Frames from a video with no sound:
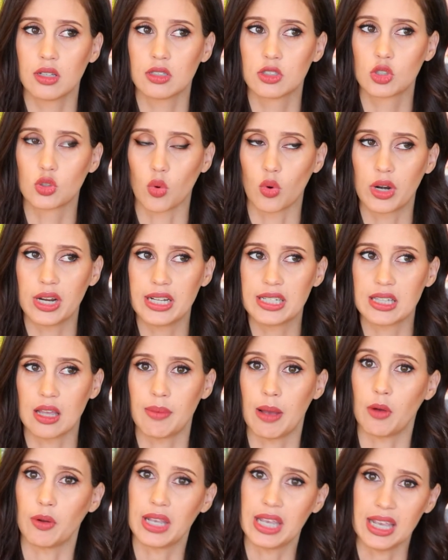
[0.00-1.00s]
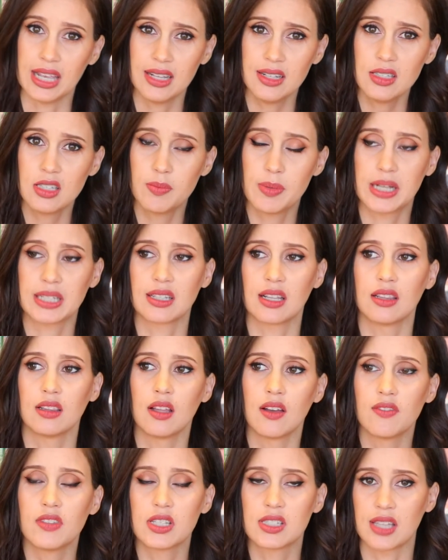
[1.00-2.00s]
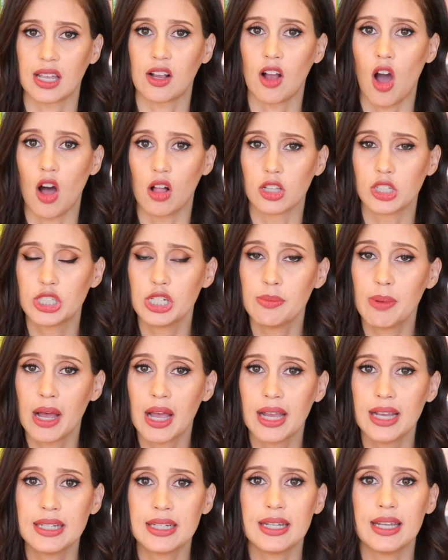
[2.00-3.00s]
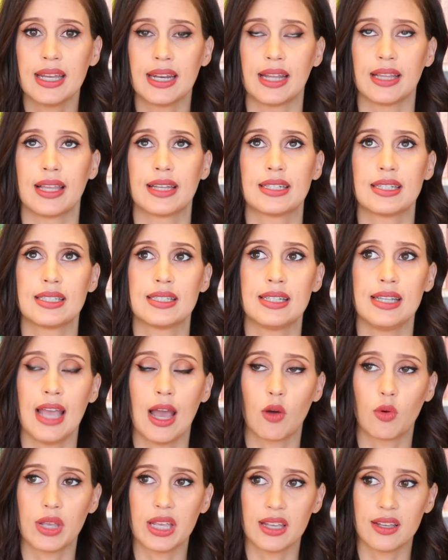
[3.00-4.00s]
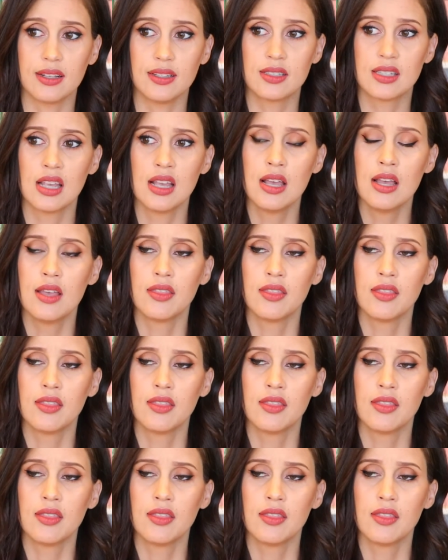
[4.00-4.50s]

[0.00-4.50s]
stories about kids because I love the psychology behind it, and I like to see how kids,